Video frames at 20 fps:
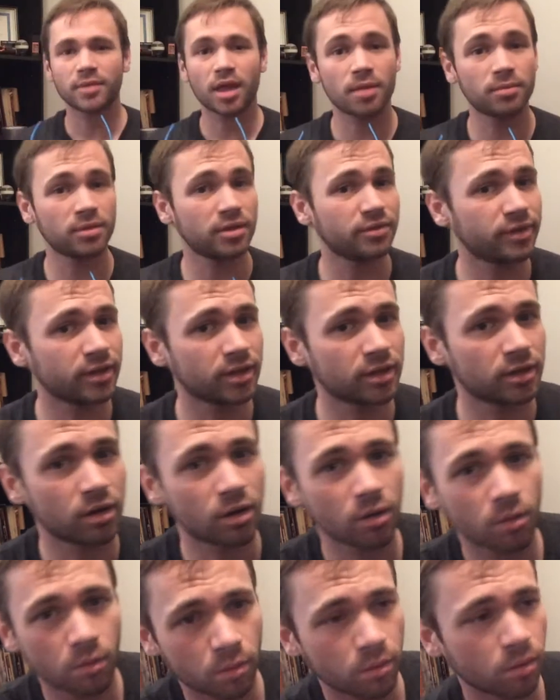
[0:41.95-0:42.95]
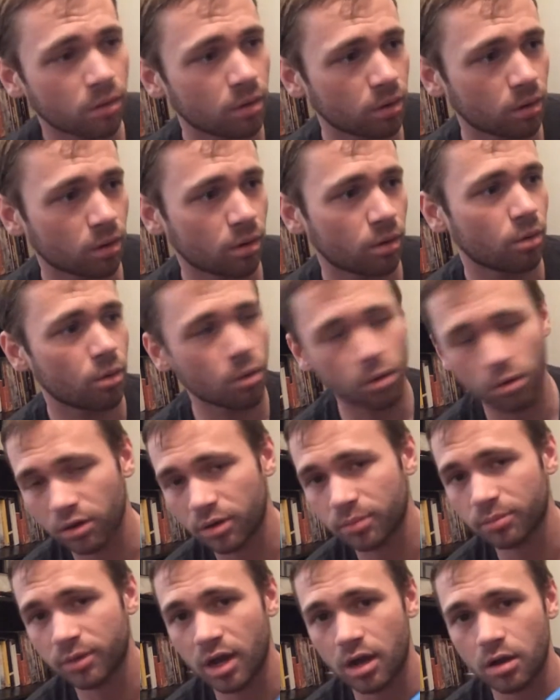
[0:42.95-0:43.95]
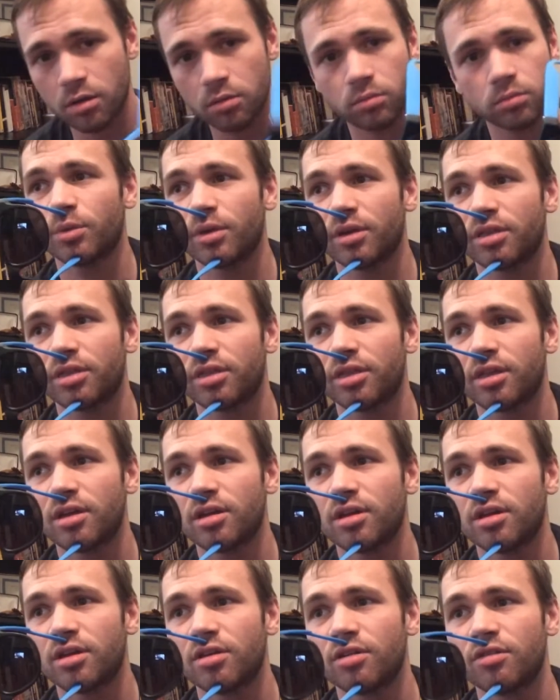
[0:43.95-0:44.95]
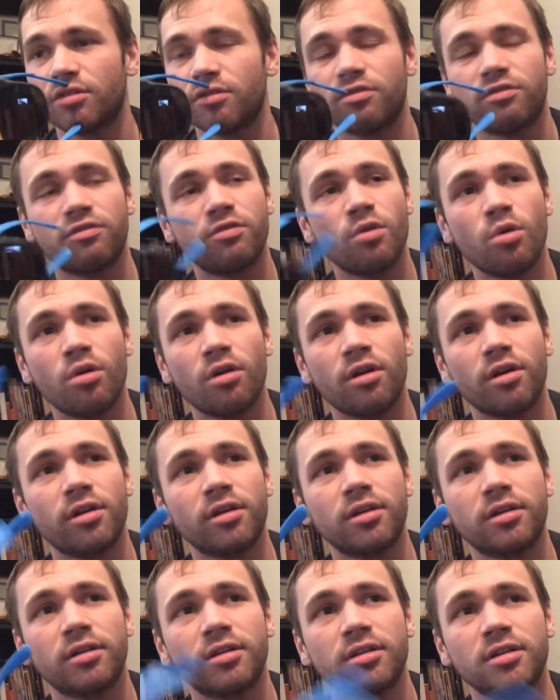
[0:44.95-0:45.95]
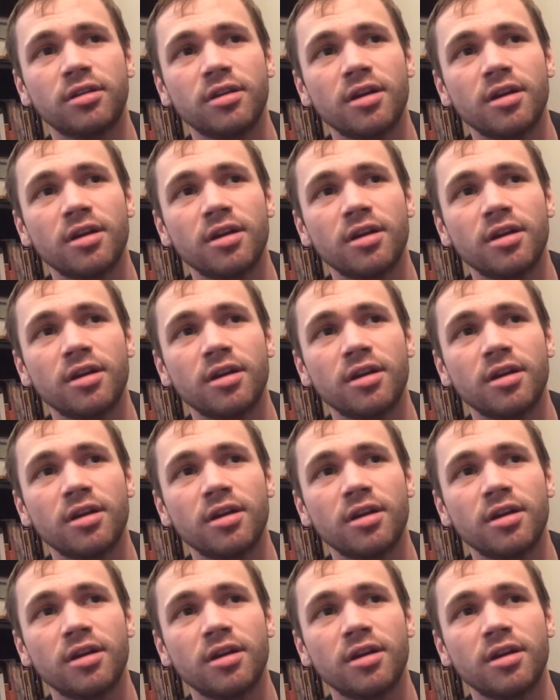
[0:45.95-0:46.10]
I'm living in Orem now with 4